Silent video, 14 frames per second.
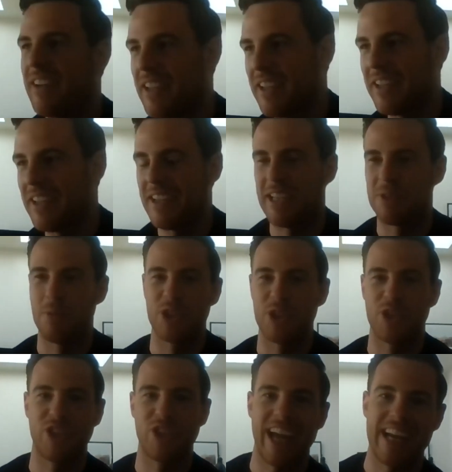As much as I
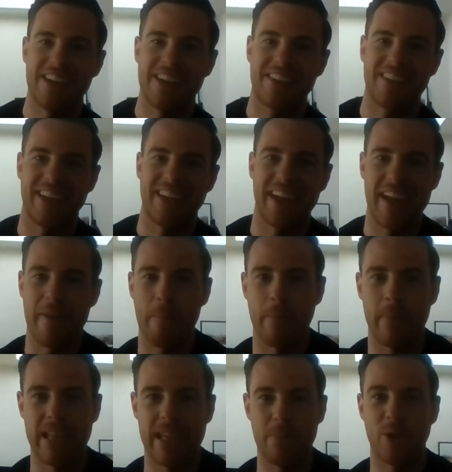hate to say it, meme
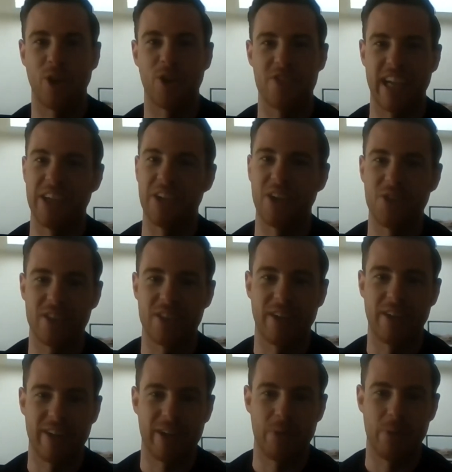content goes down
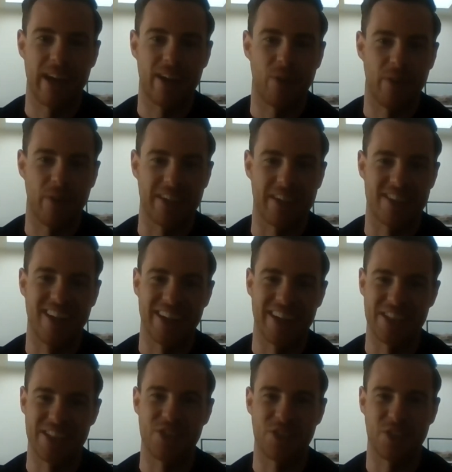very well on things like
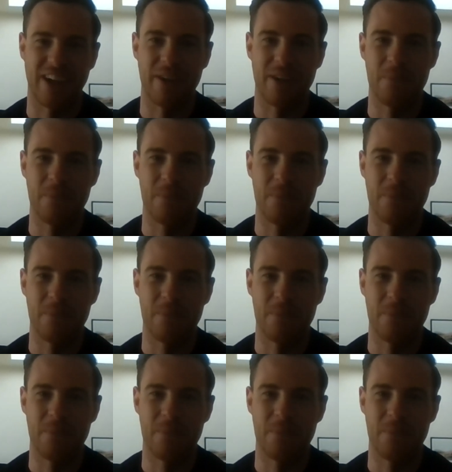Instagram.